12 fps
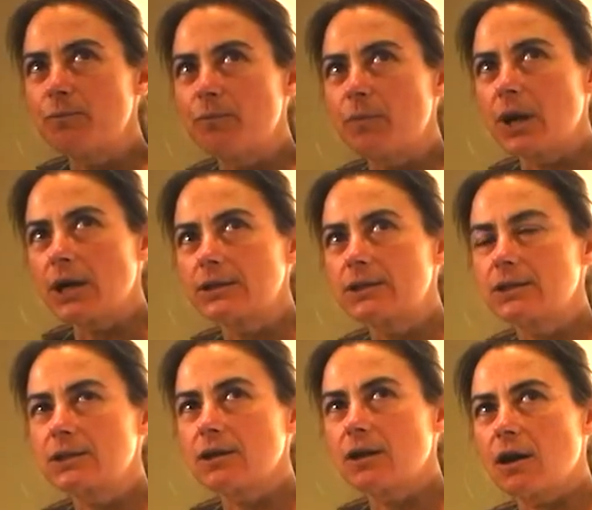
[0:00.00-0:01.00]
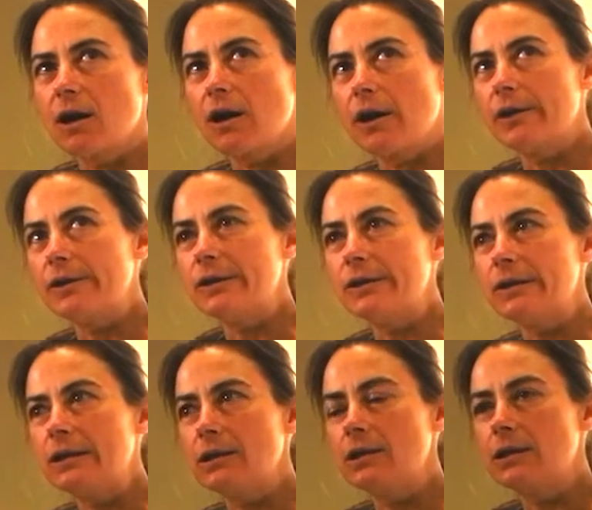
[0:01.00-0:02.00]
but uh,
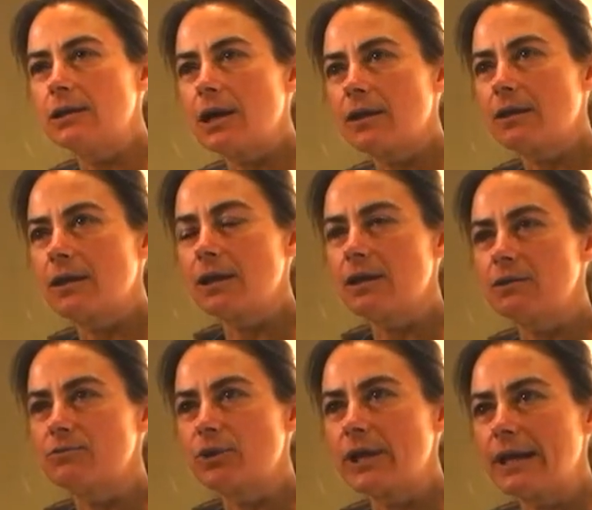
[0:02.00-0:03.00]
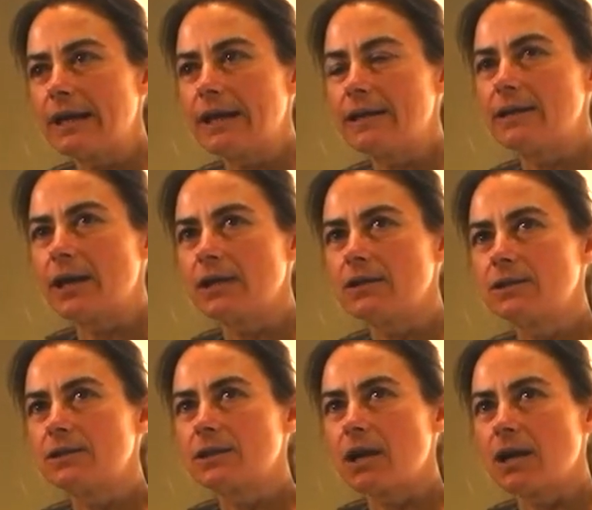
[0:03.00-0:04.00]
nothing really that
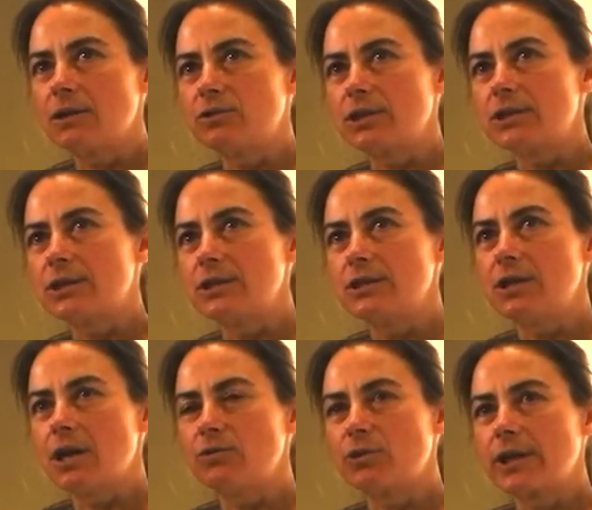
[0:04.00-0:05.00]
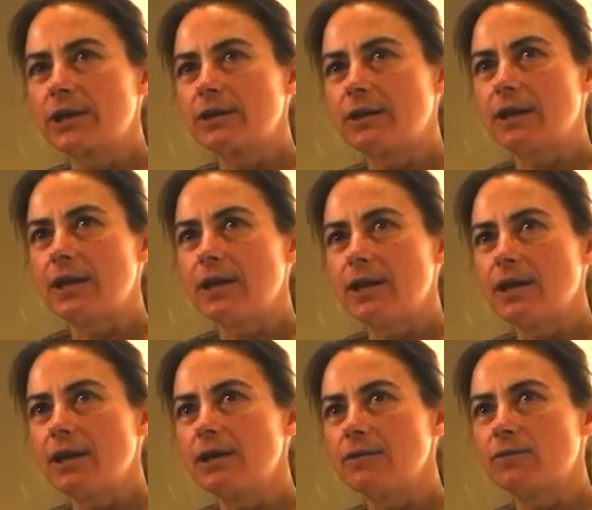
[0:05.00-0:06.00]
addresses directly
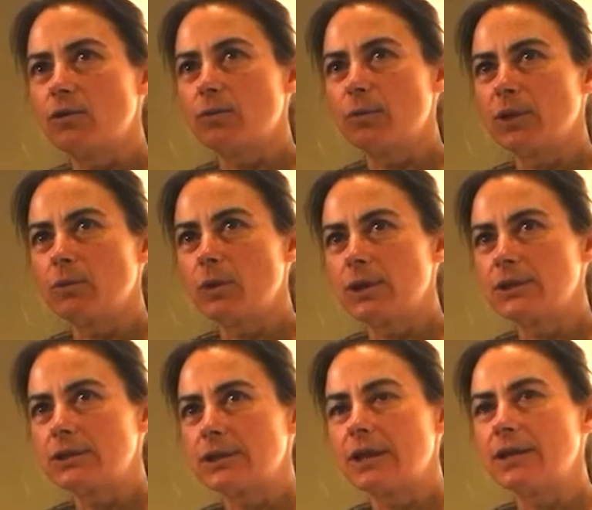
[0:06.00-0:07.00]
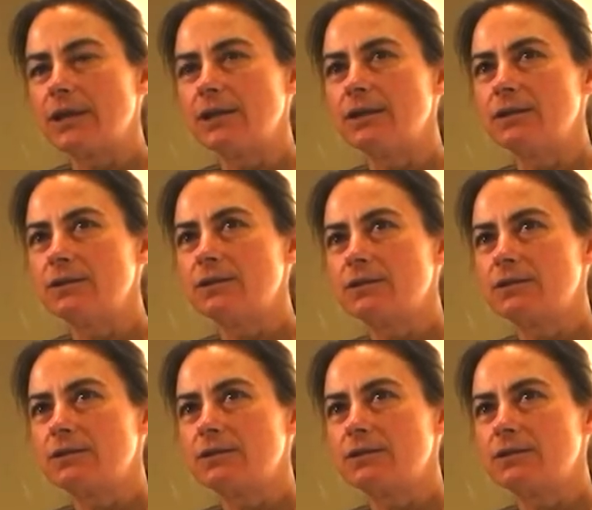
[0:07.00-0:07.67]
informal ones and, and